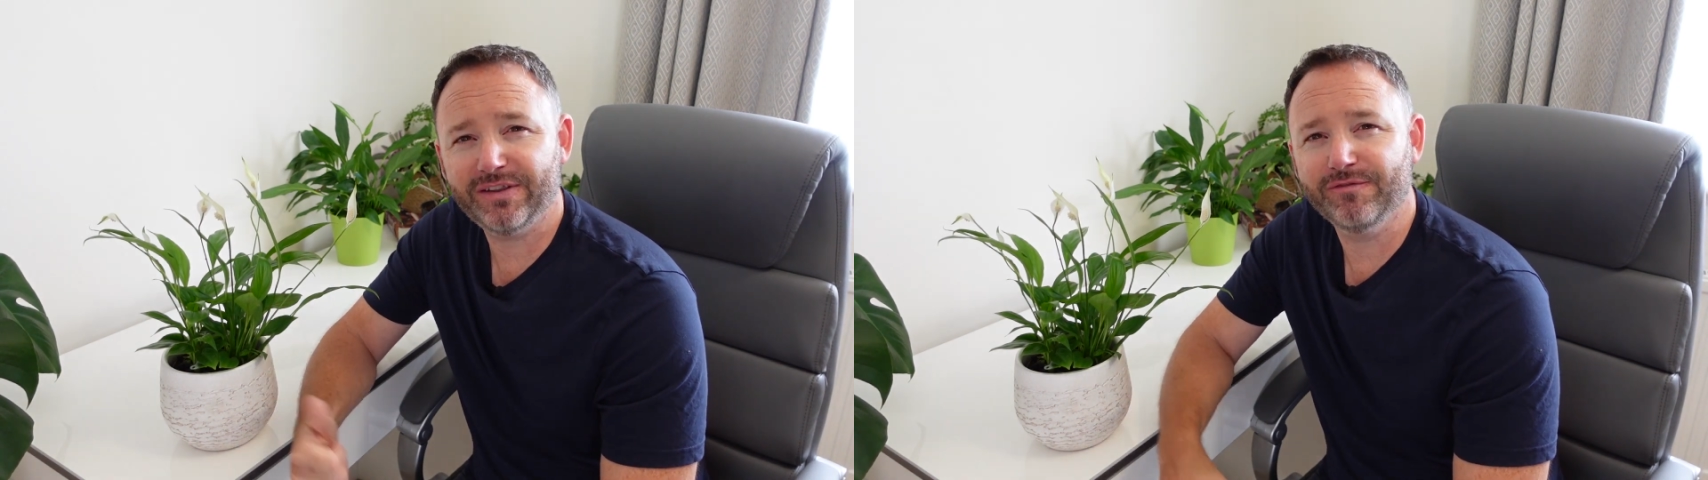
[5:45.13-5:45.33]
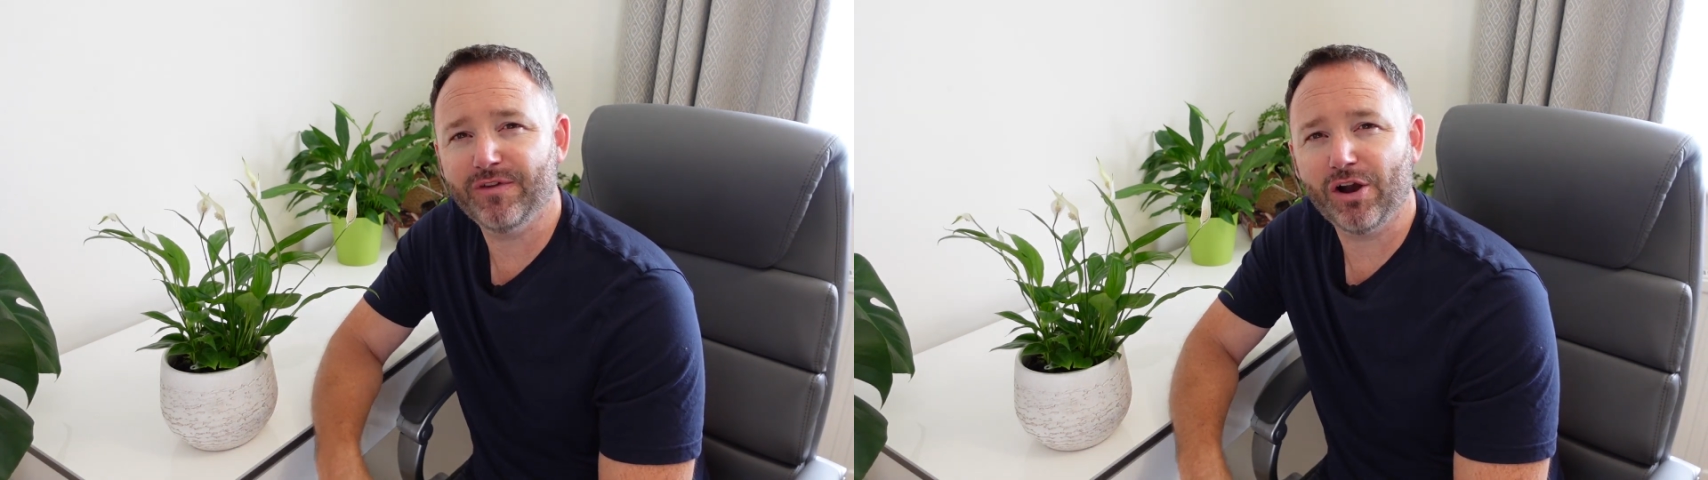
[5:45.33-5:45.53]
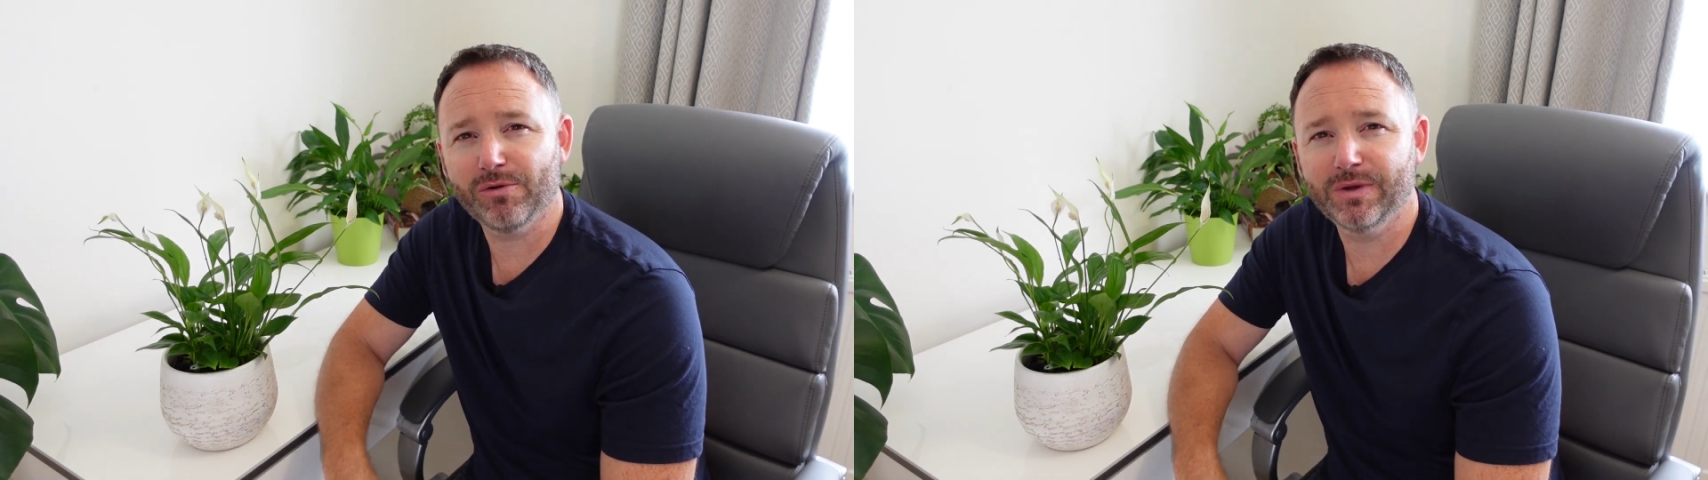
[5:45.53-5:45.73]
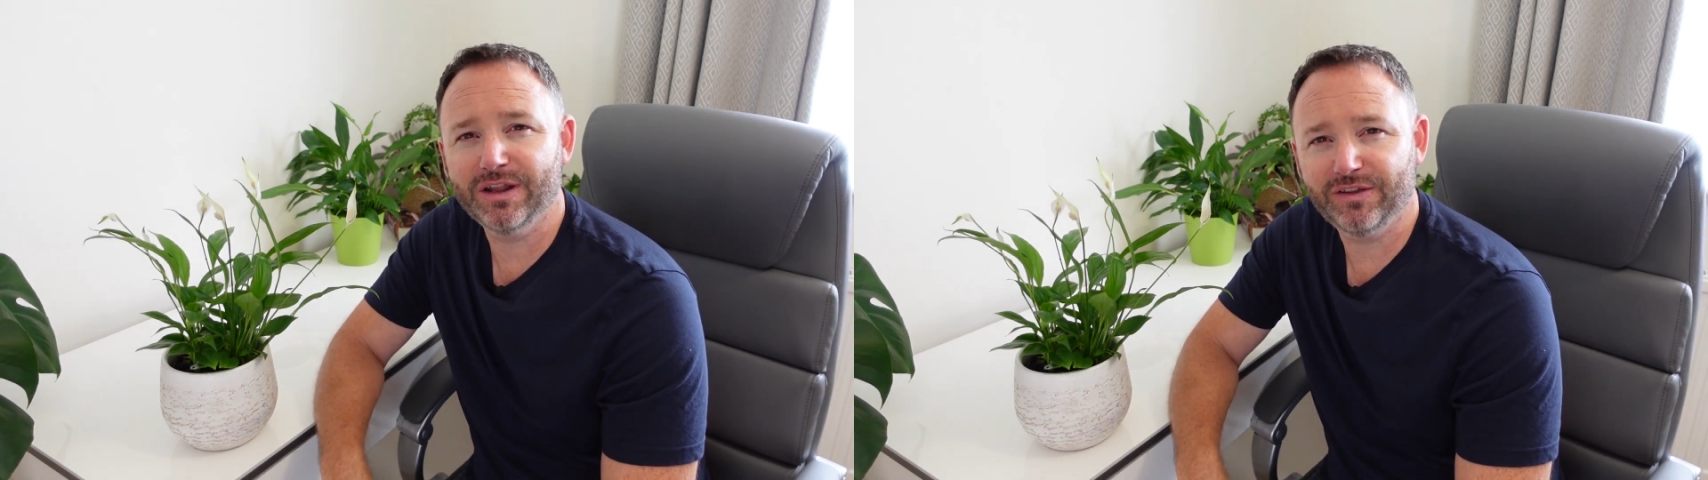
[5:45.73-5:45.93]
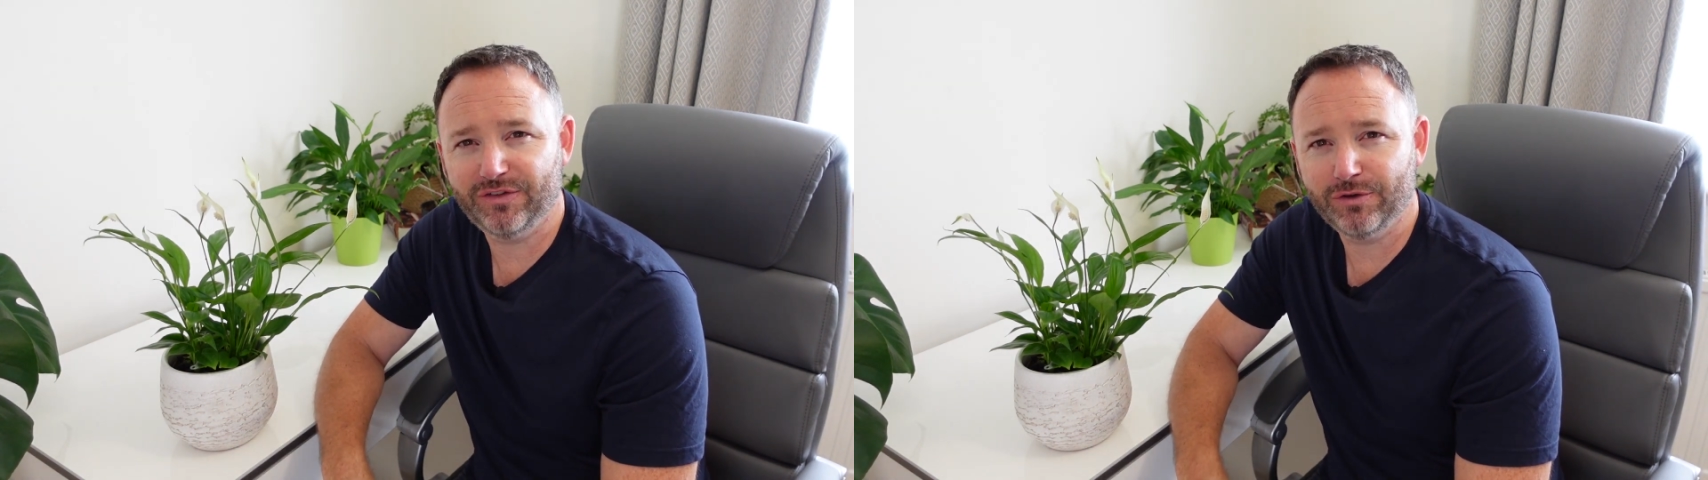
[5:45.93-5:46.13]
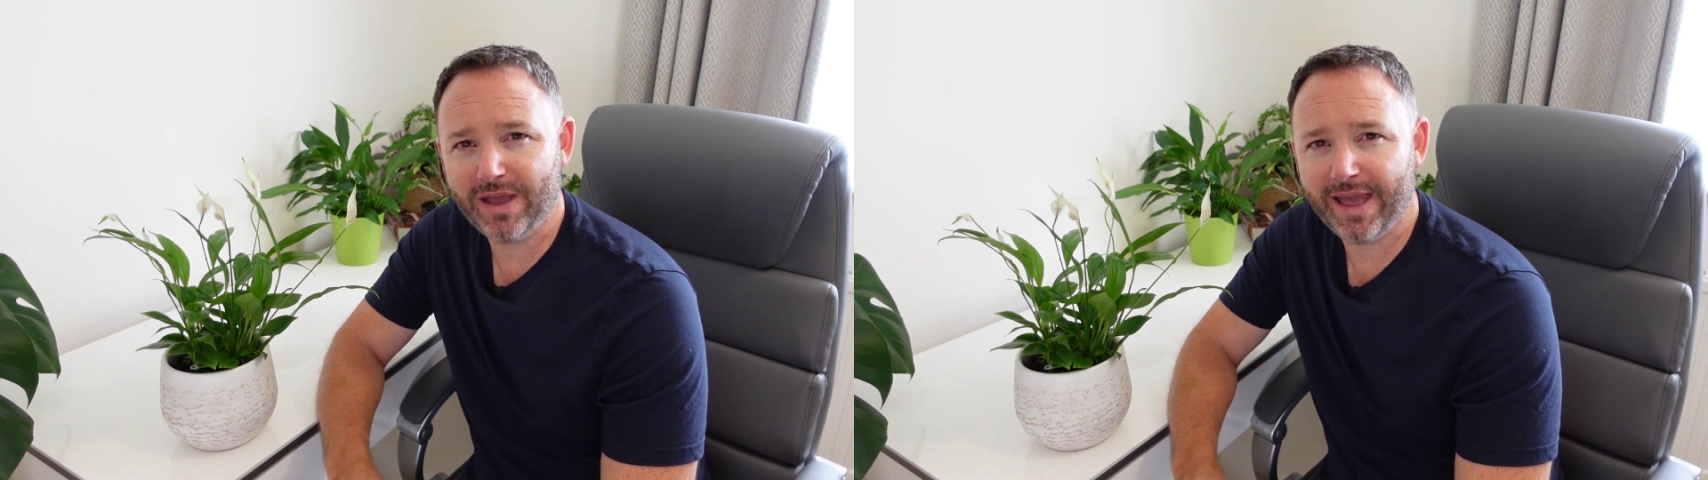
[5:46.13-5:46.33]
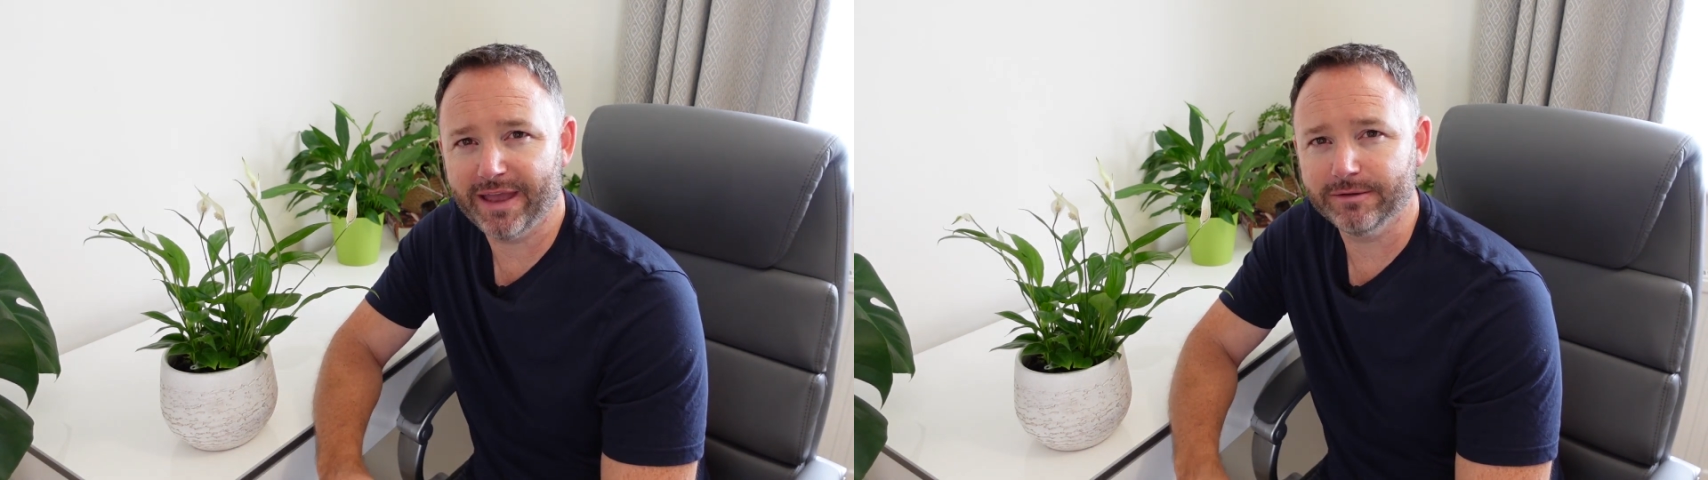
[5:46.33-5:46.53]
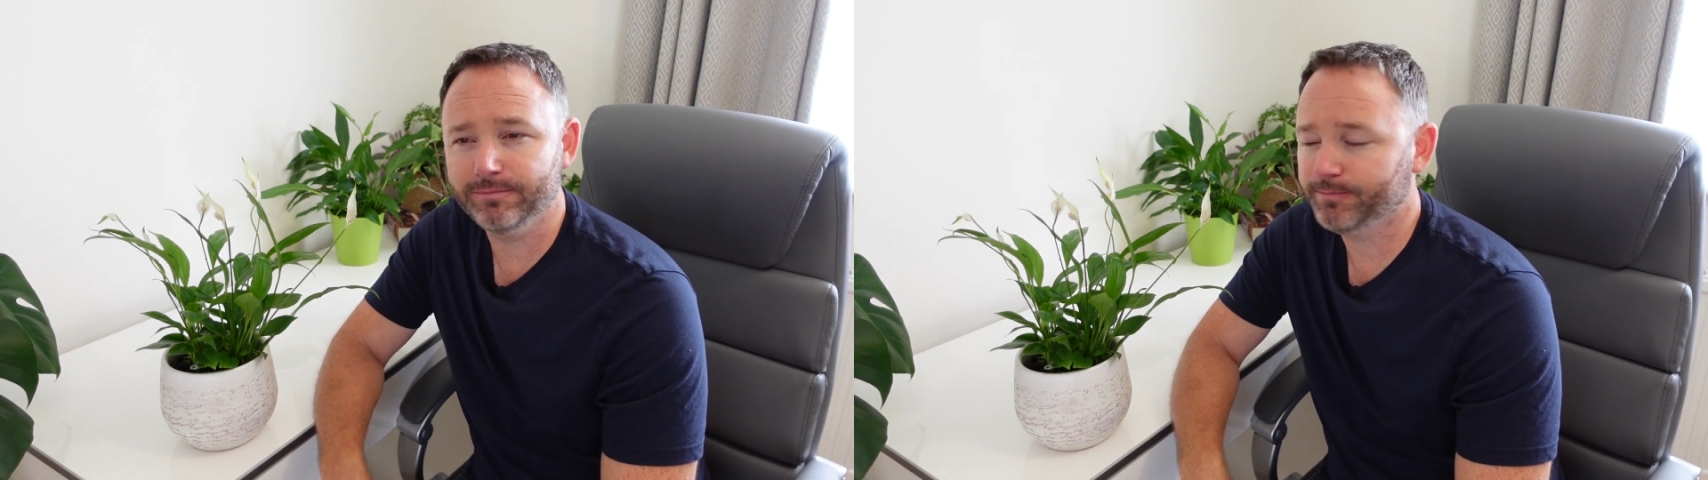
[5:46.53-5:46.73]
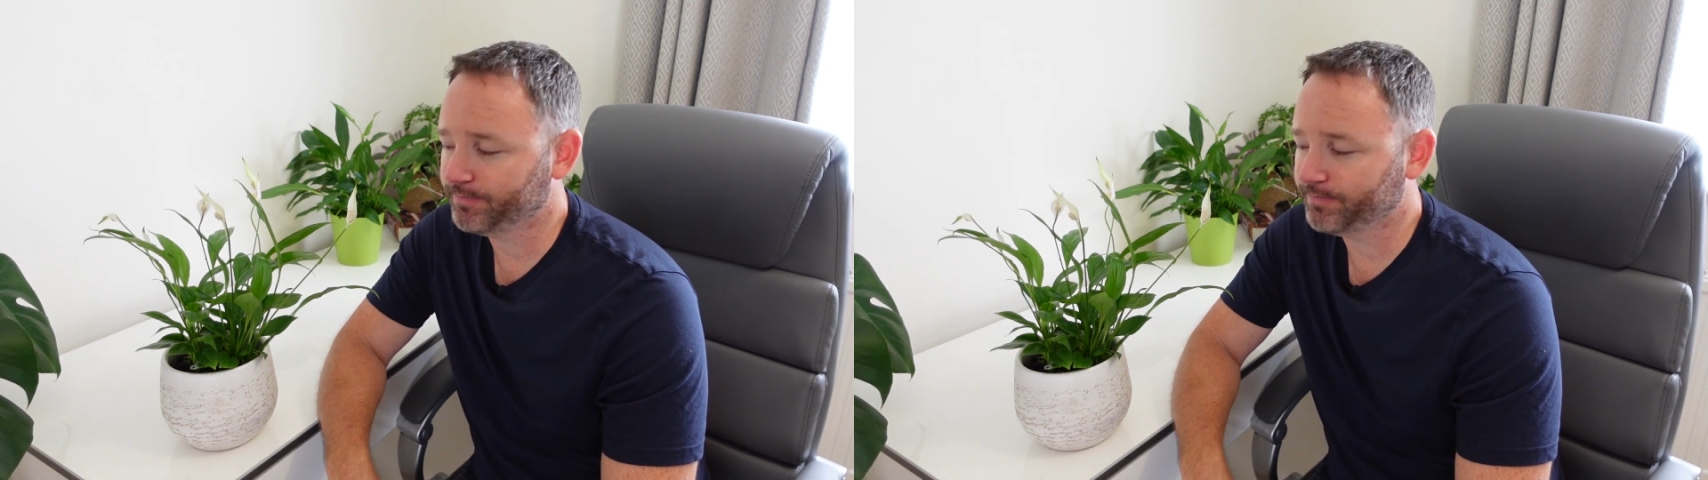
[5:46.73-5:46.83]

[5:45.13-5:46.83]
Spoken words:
environment as you can,